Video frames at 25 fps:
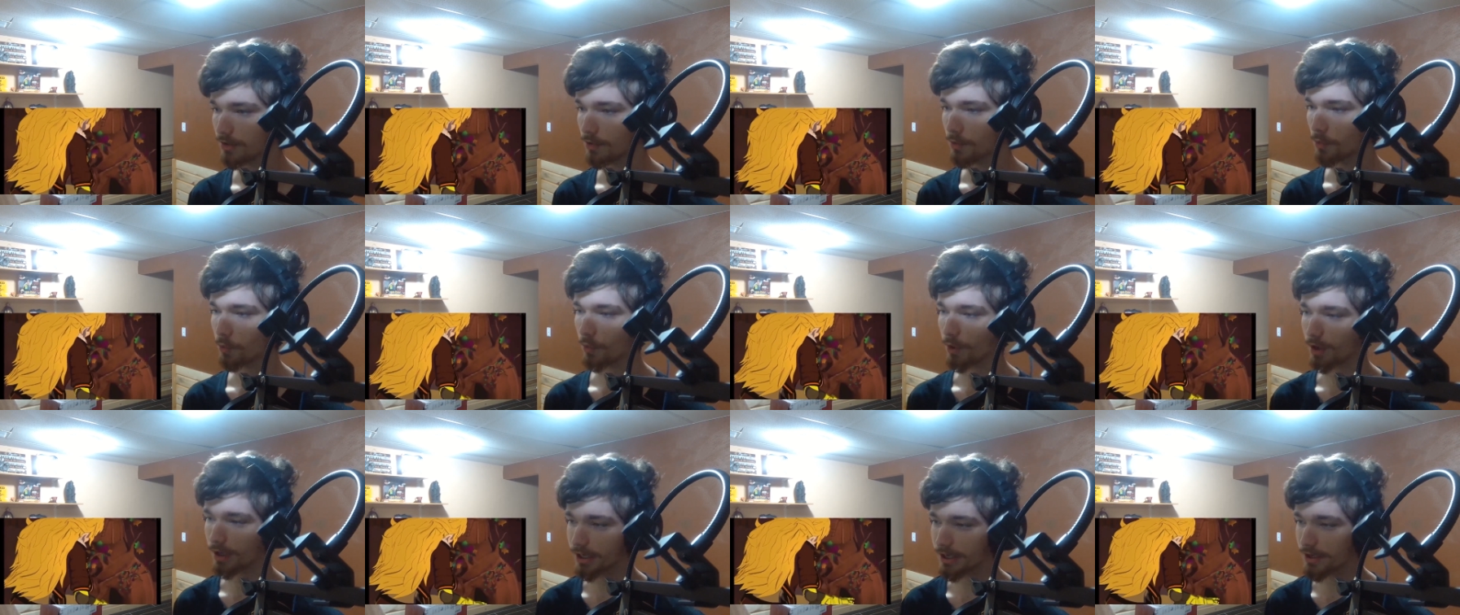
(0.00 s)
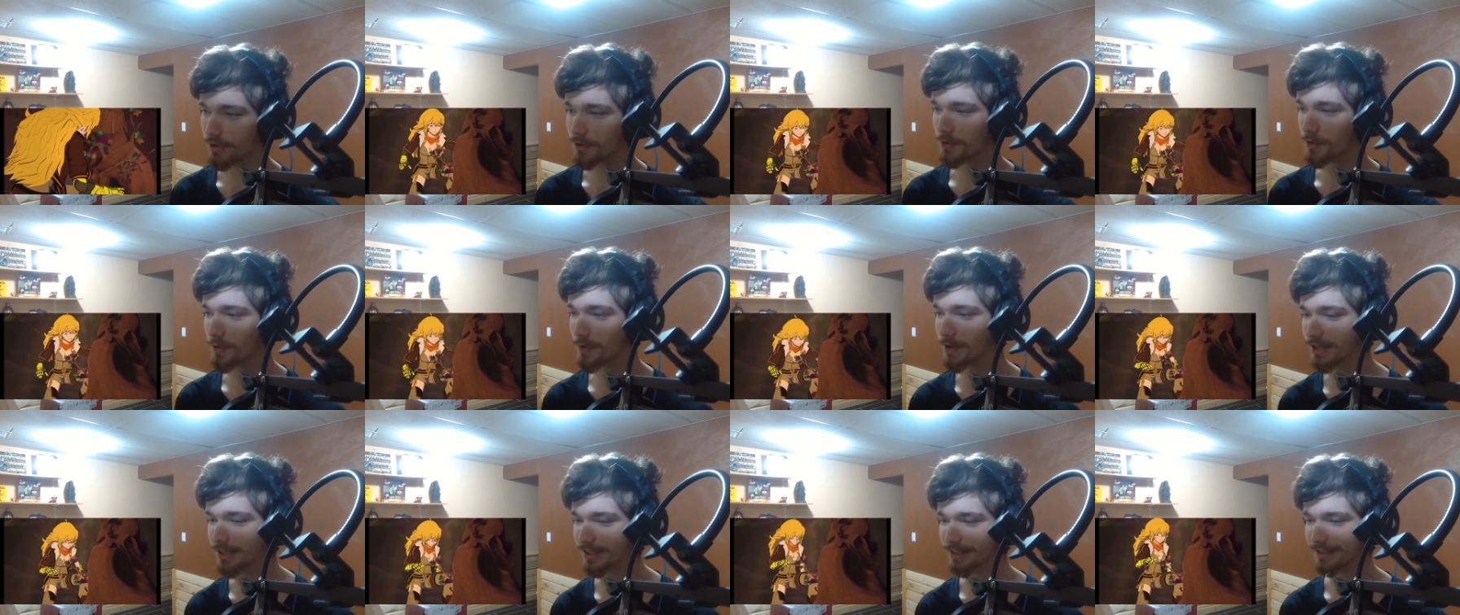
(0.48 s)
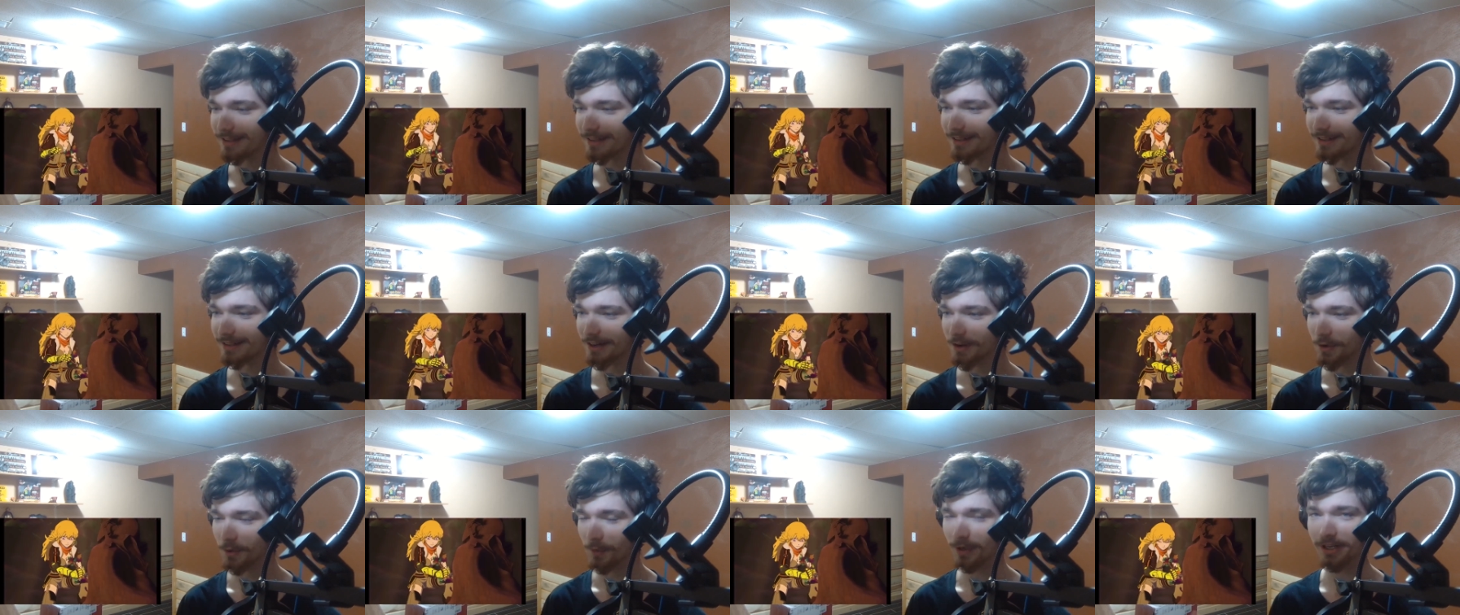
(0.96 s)
What are you doing?
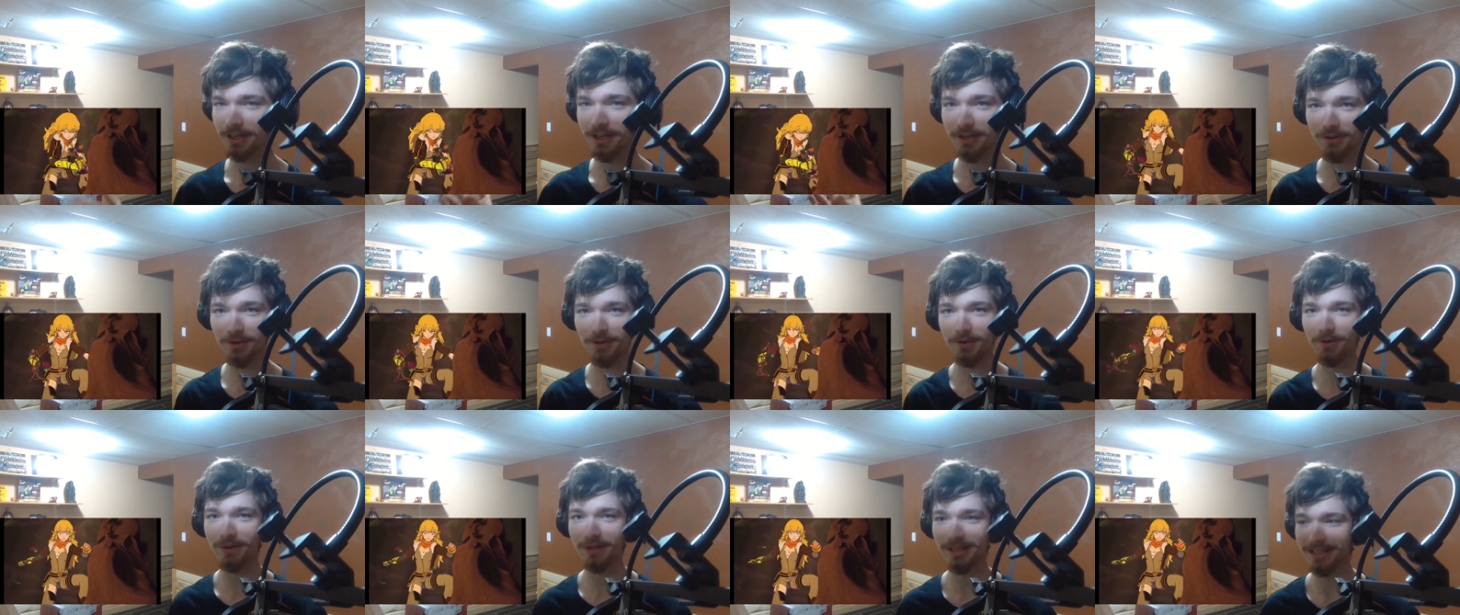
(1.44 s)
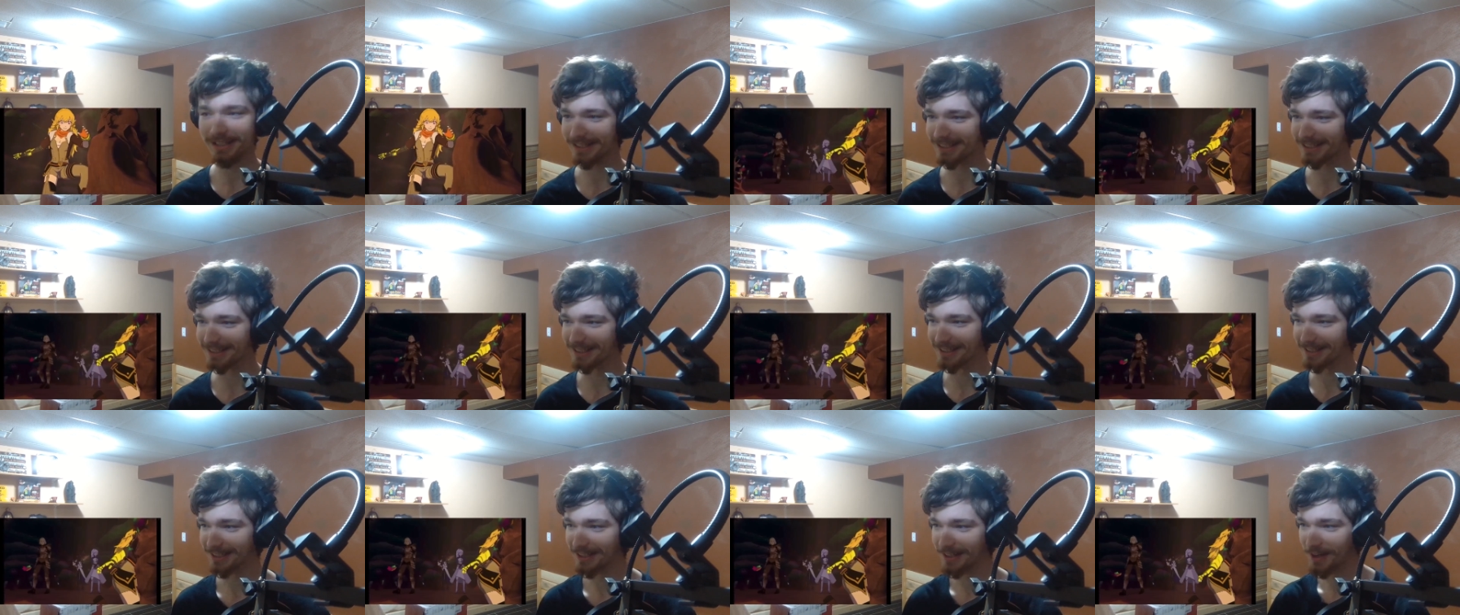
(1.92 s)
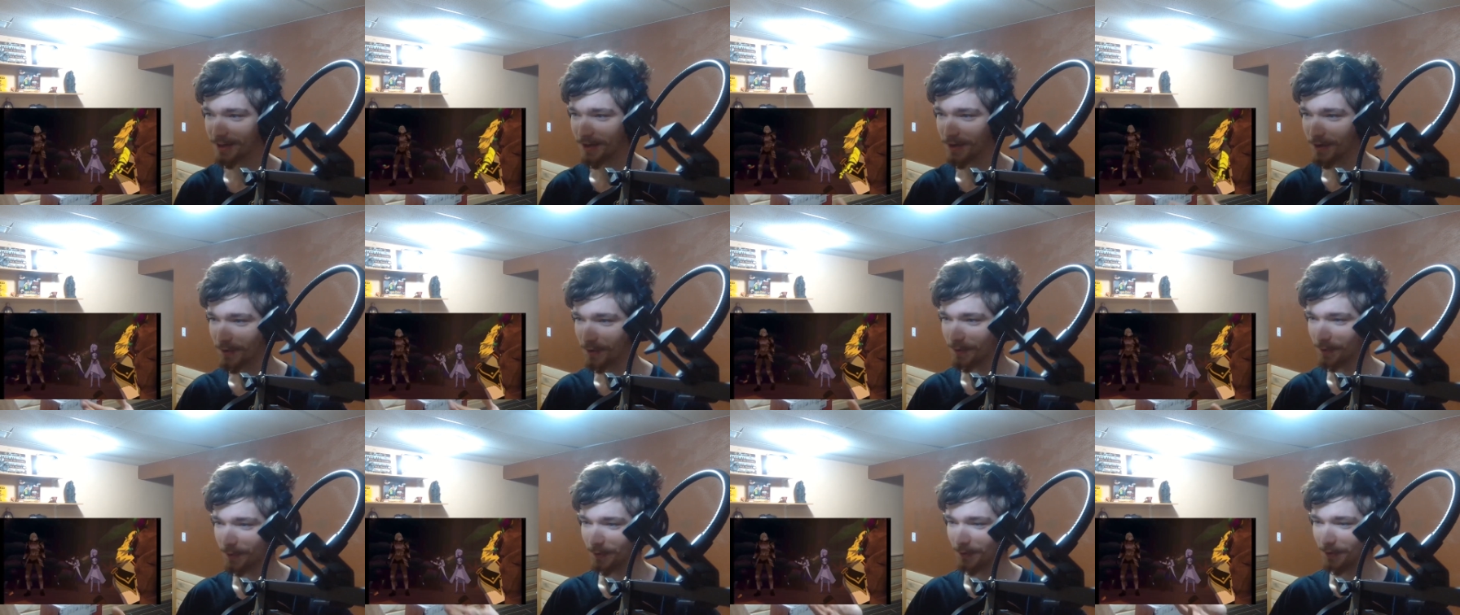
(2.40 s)
What are you doing?
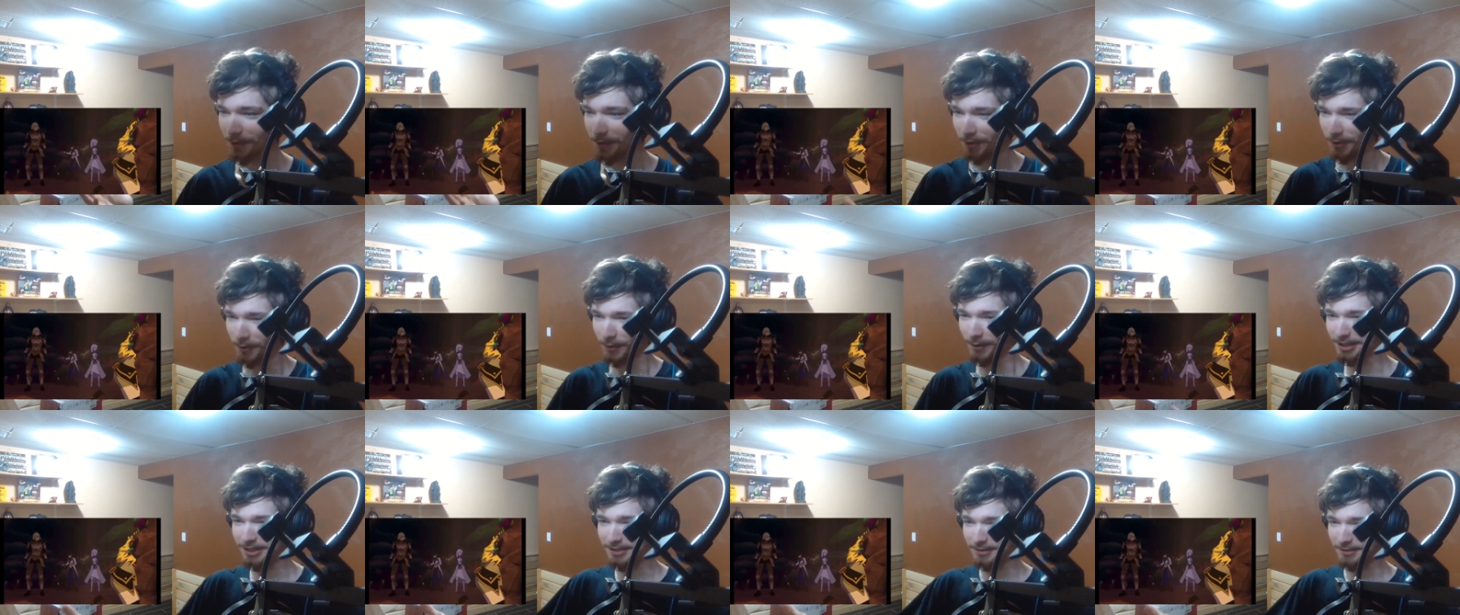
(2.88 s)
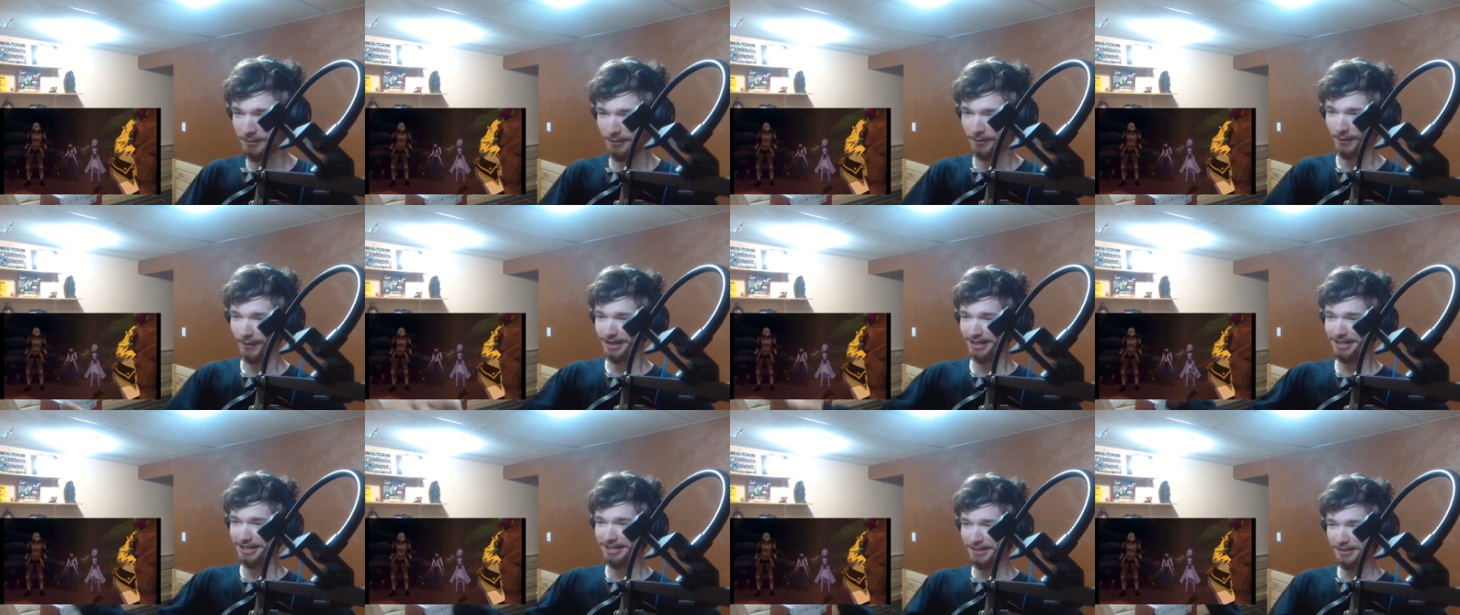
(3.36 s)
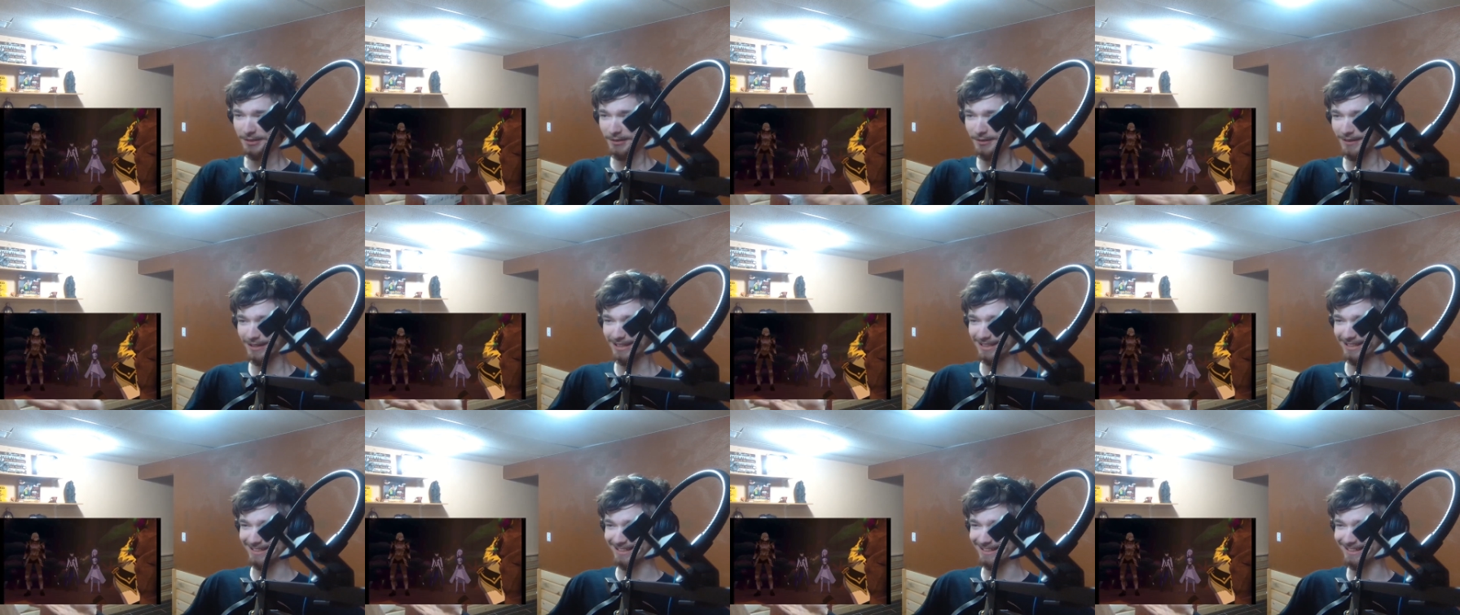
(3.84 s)
What what are you
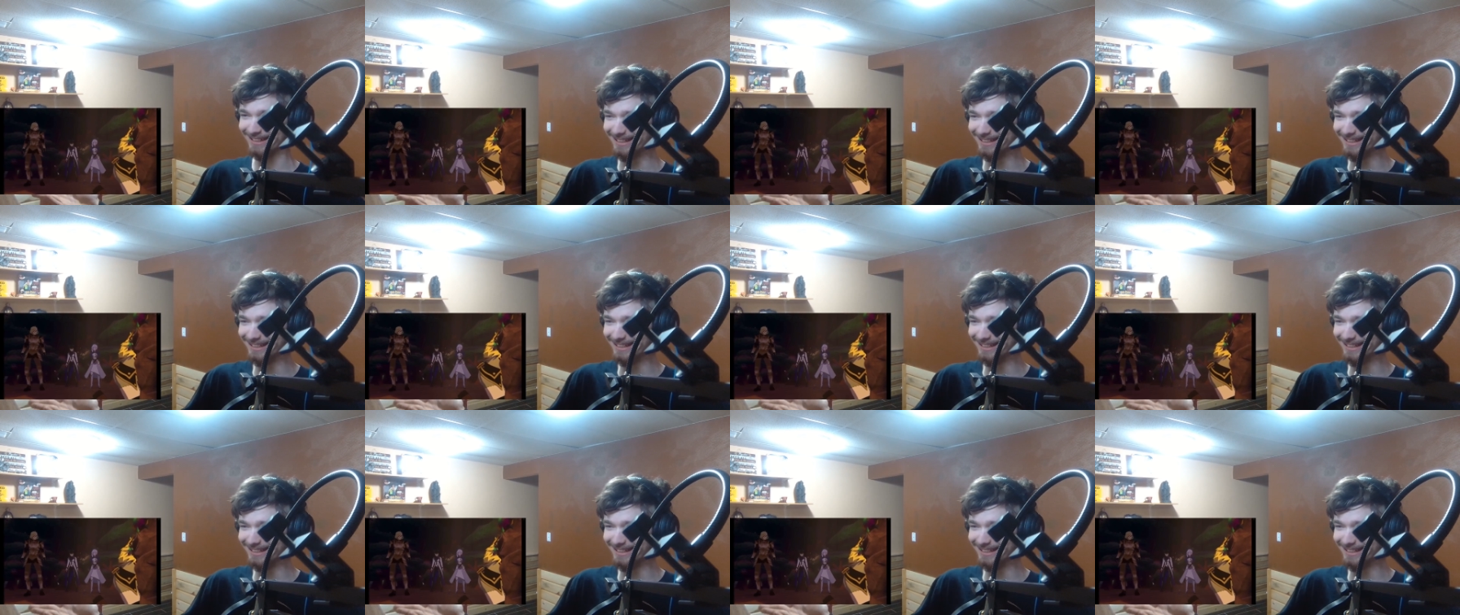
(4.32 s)
doing?